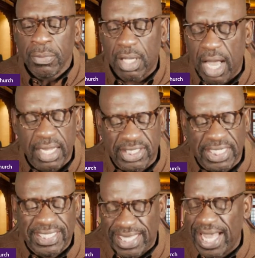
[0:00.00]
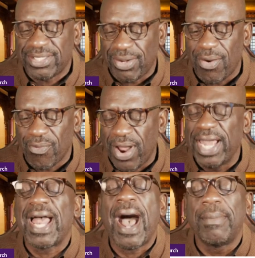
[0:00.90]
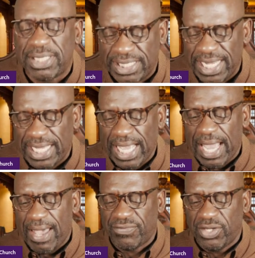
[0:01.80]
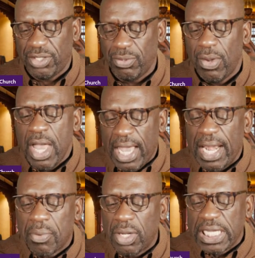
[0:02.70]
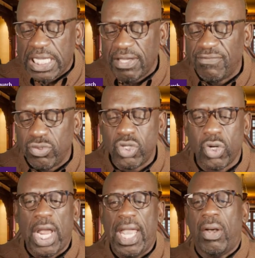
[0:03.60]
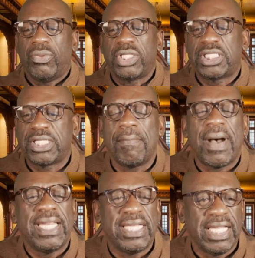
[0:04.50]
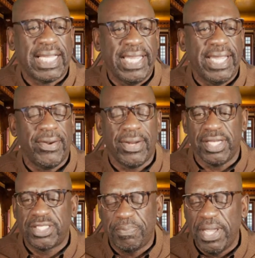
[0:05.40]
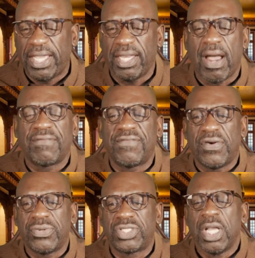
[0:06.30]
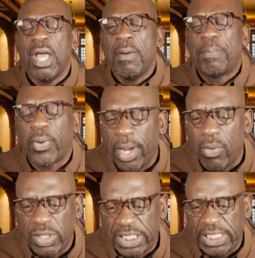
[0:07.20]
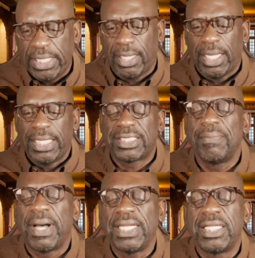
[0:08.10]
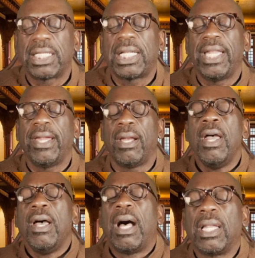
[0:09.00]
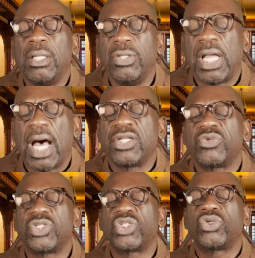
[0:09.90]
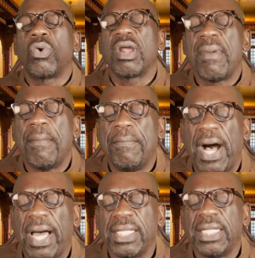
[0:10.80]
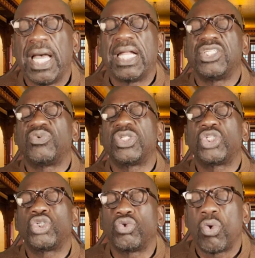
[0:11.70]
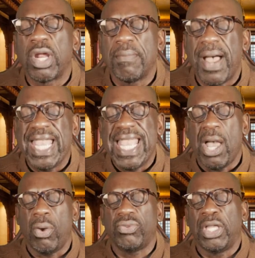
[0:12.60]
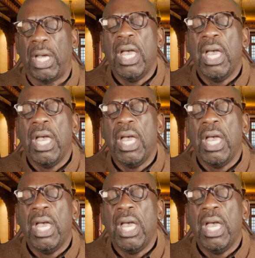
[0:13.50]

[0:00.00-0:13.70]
God says, that's all right. I'm seeking after you, and I'm going to give you your health. Somebody declare it and speak it. Our first prayer was healing. Somebody declare, hallelujah, God is restoring my body. God is restoring my health.